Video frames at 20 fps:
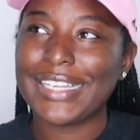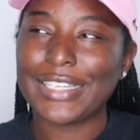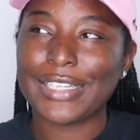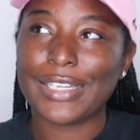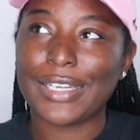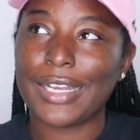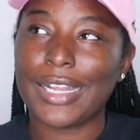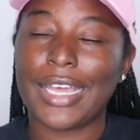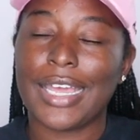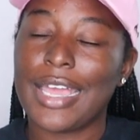
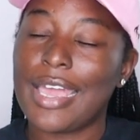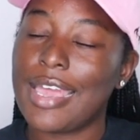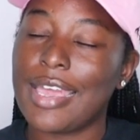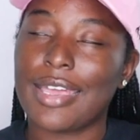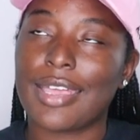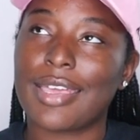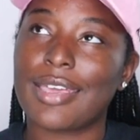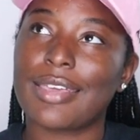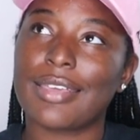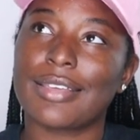
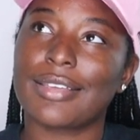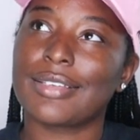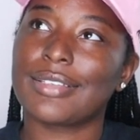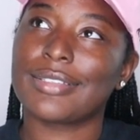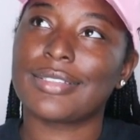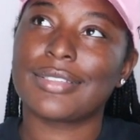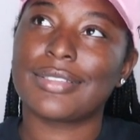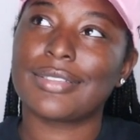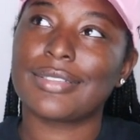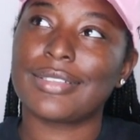Like,
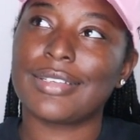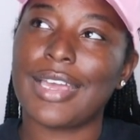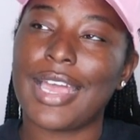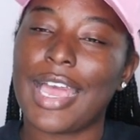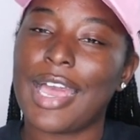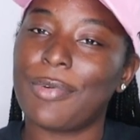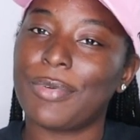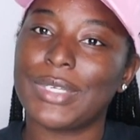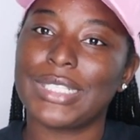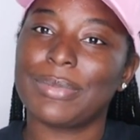
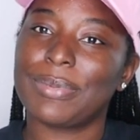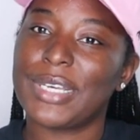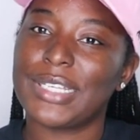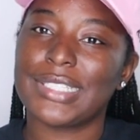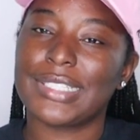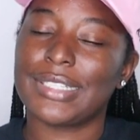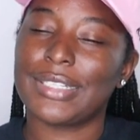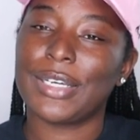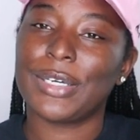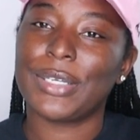how we supposed
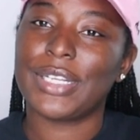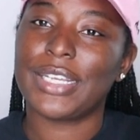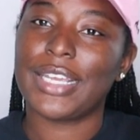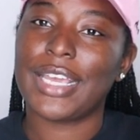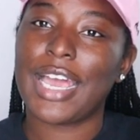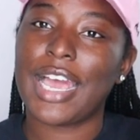to know that?